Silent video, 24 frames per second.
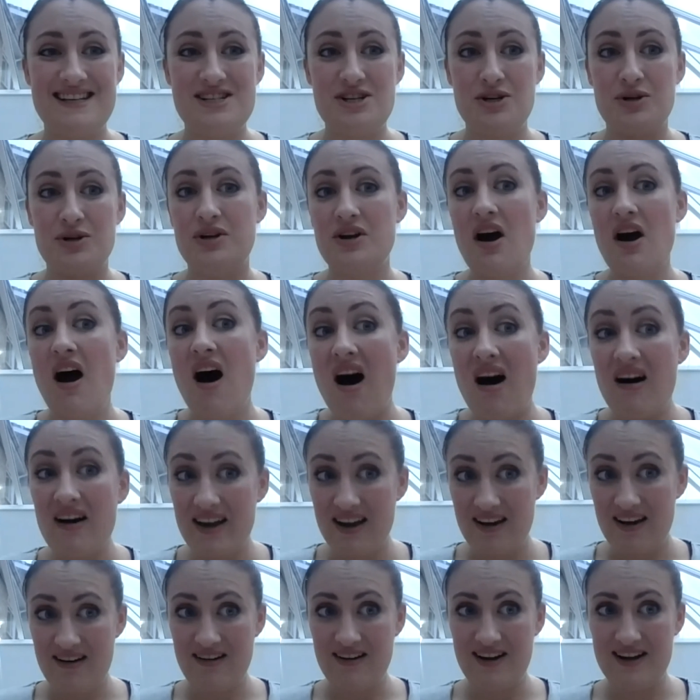can
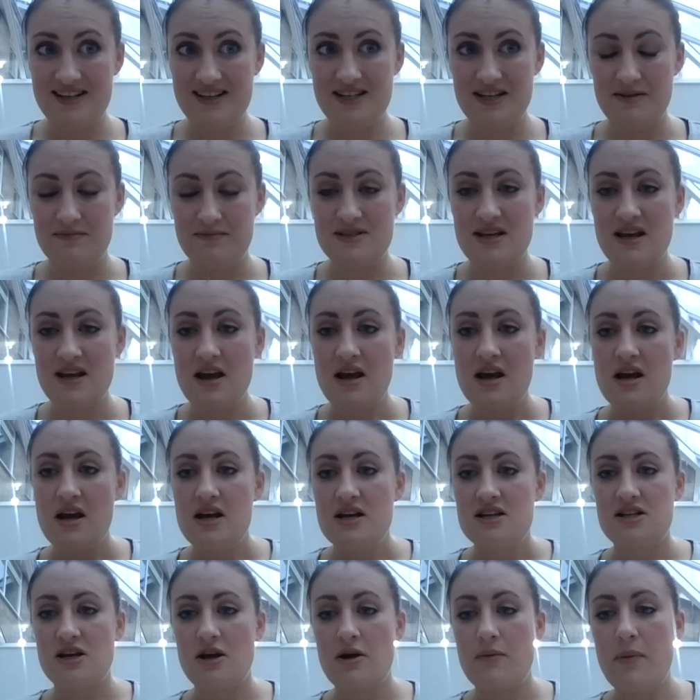hire items.
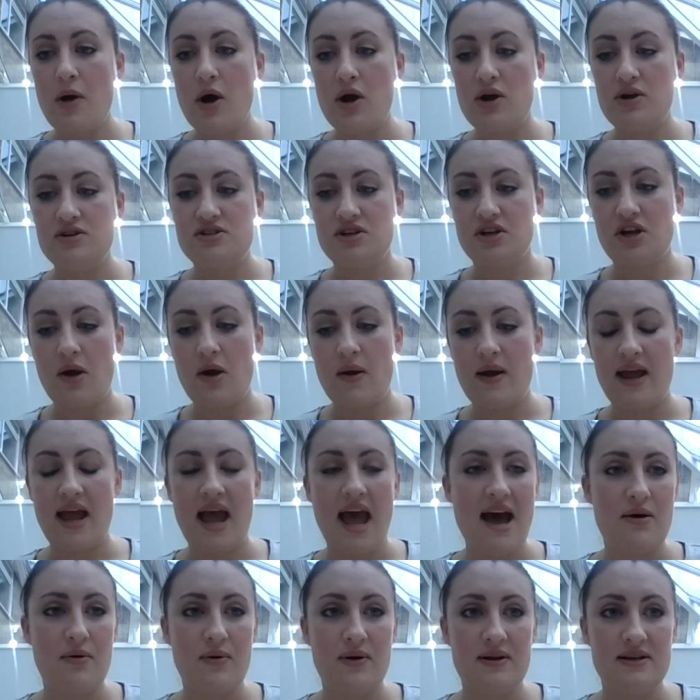So opposed to going
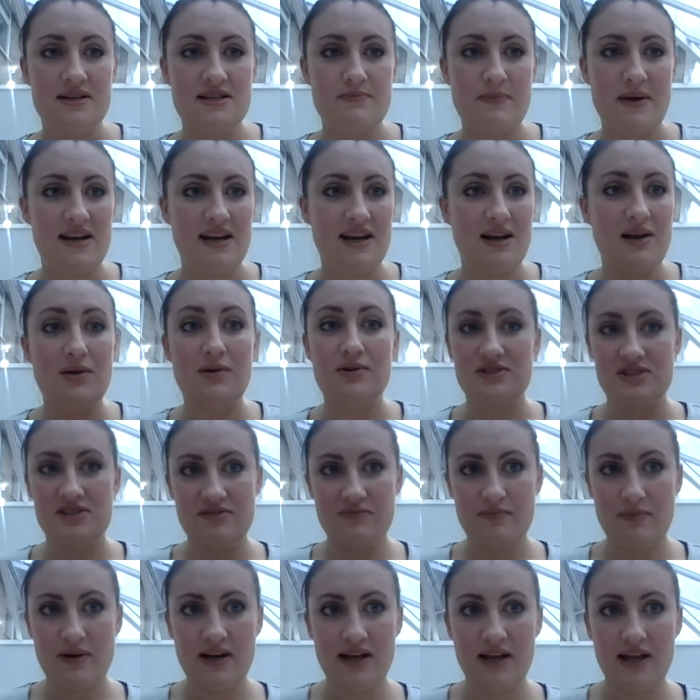out and spending lots of
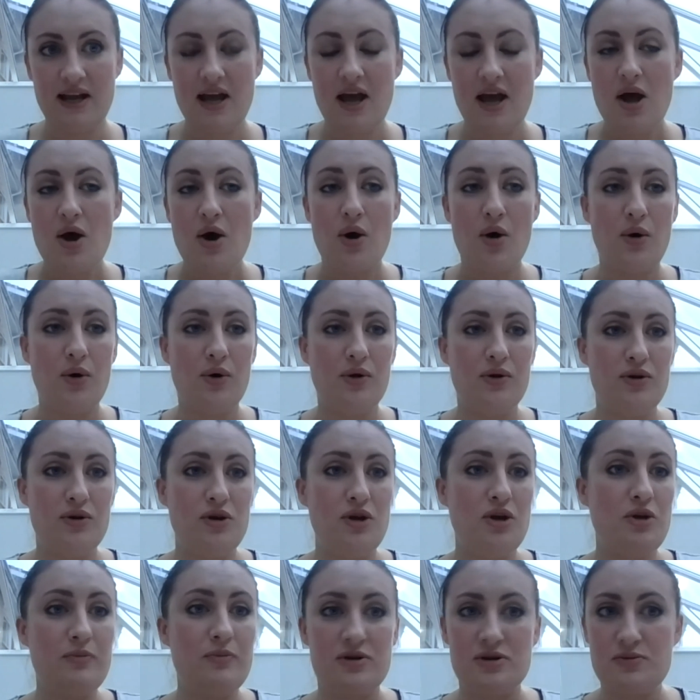money on
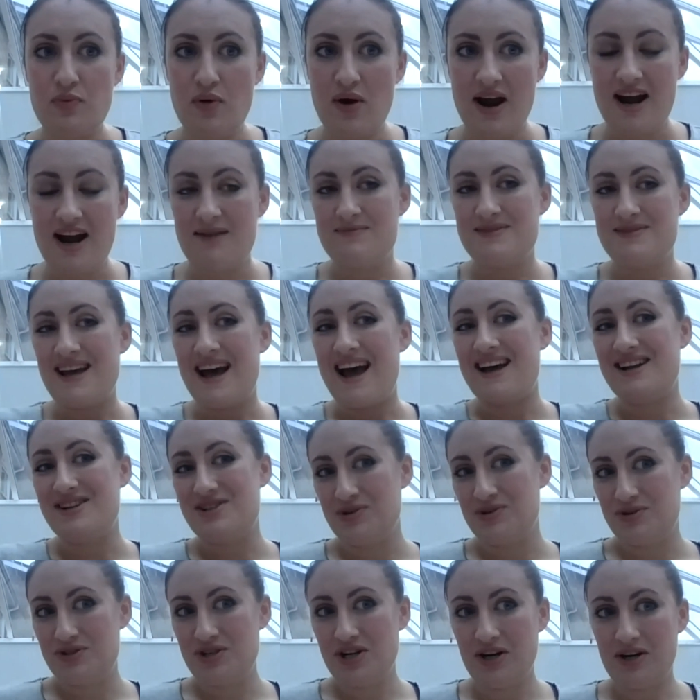numerous prams as
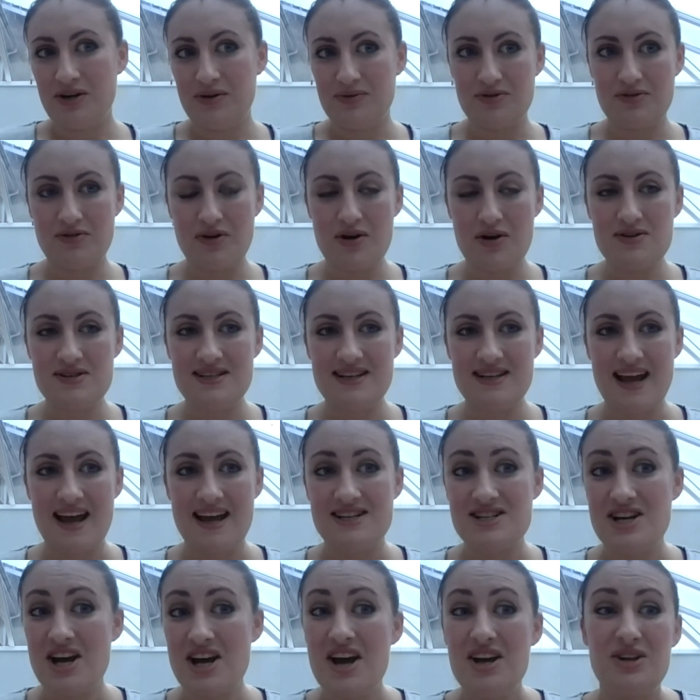your child grows in age,
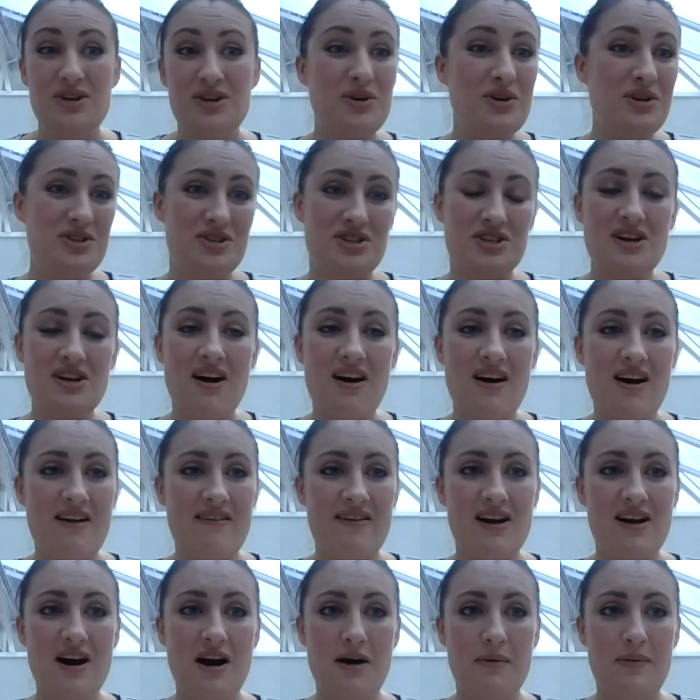you can just hire a
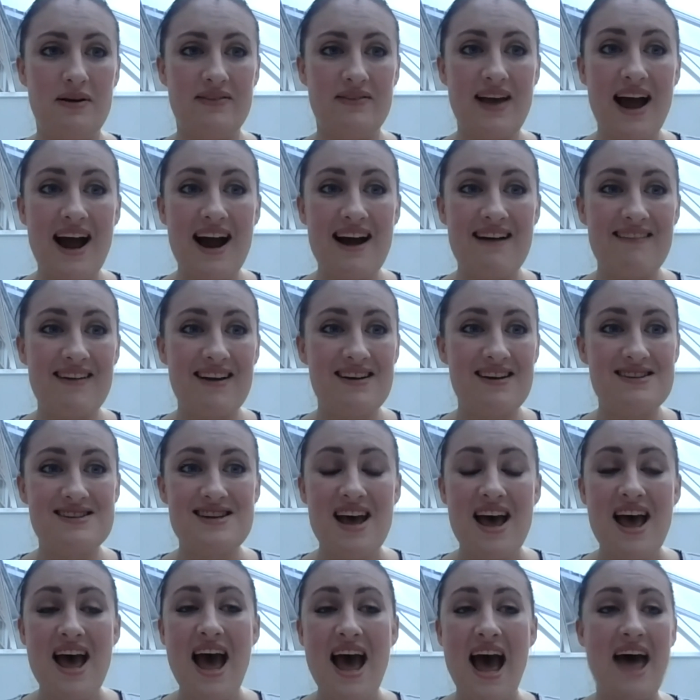couple of carriers
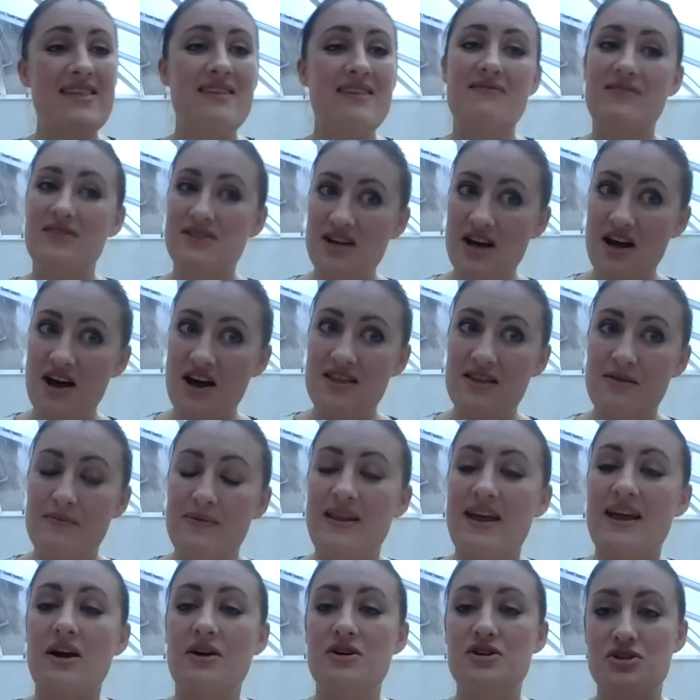and then return them, and
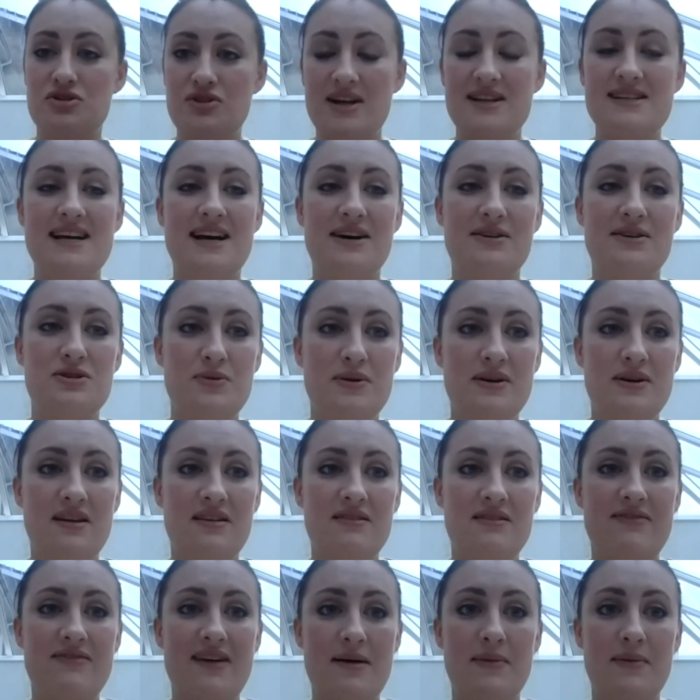they go straight out to another
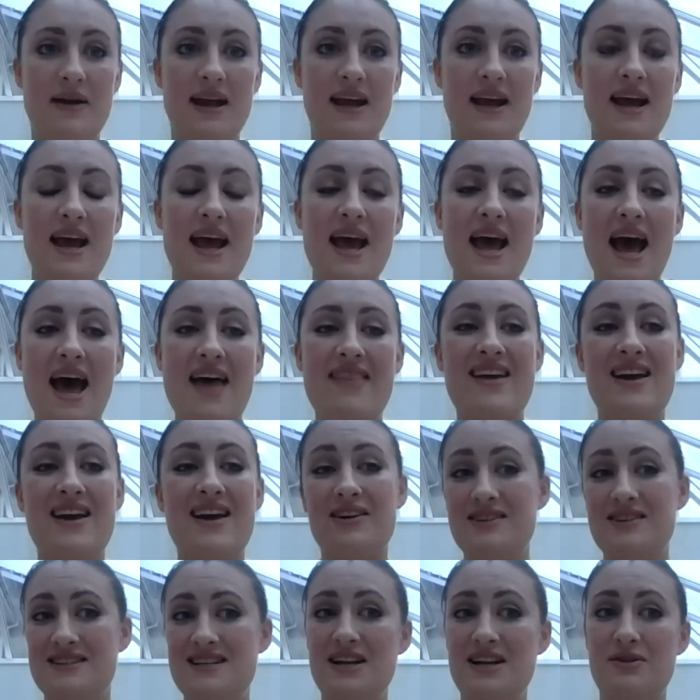family, and they are
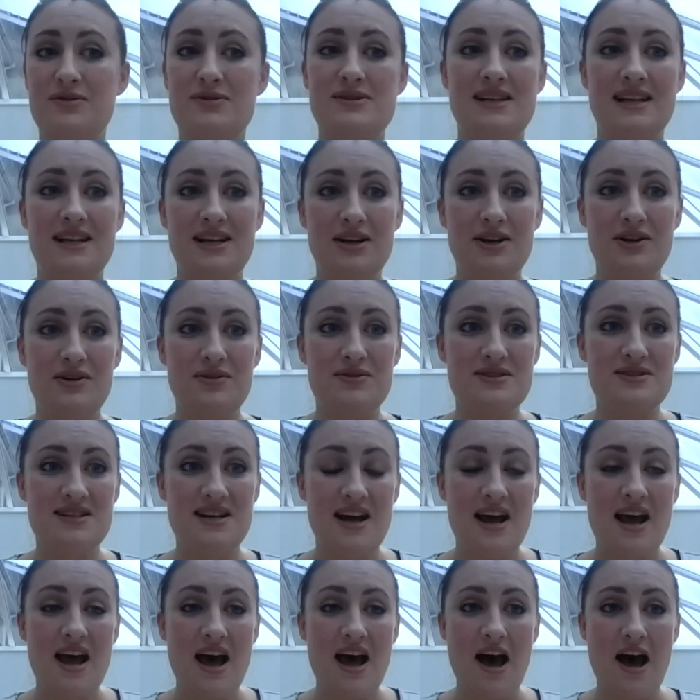continuously used
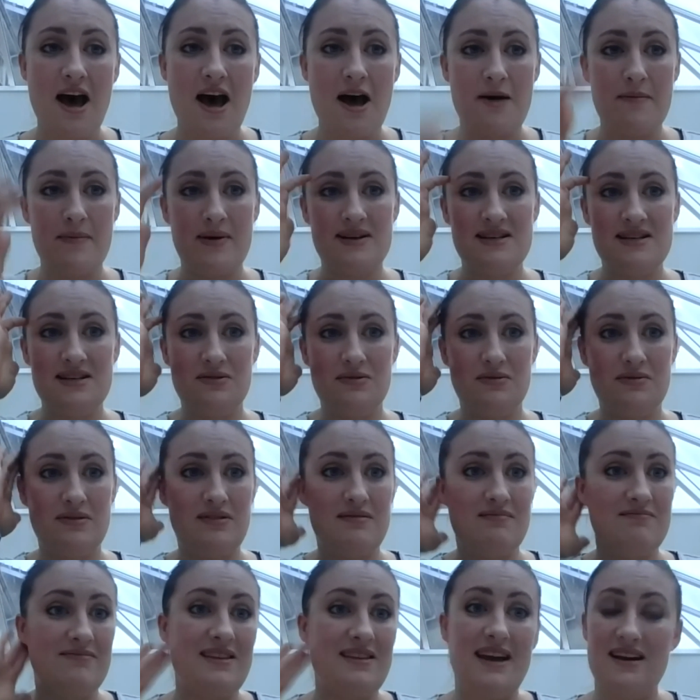until
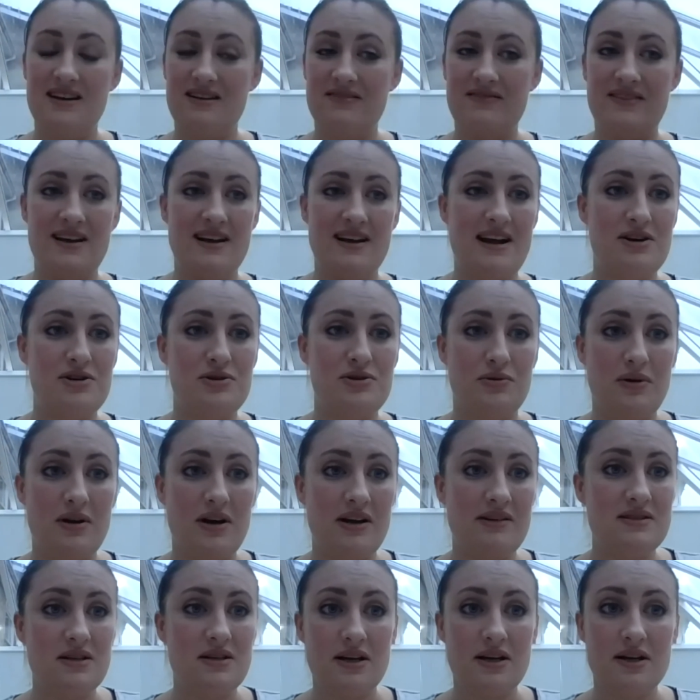the end of their natural life
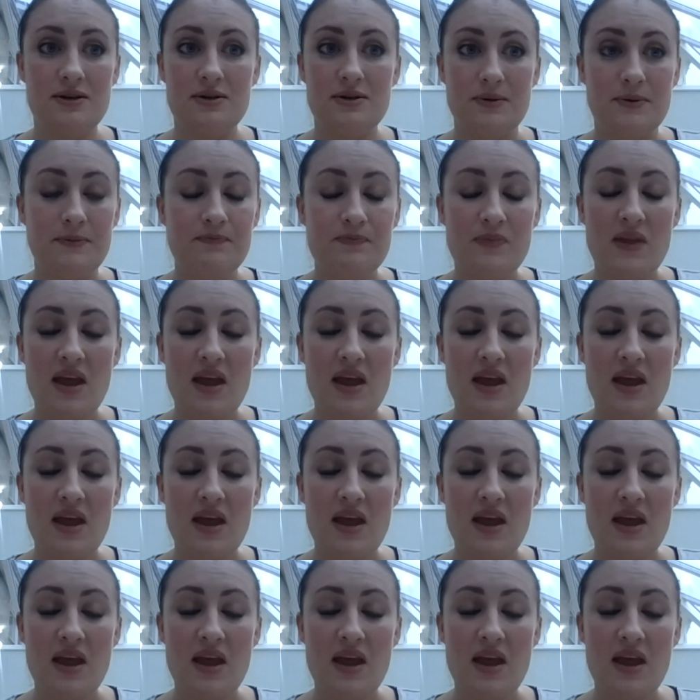cycle.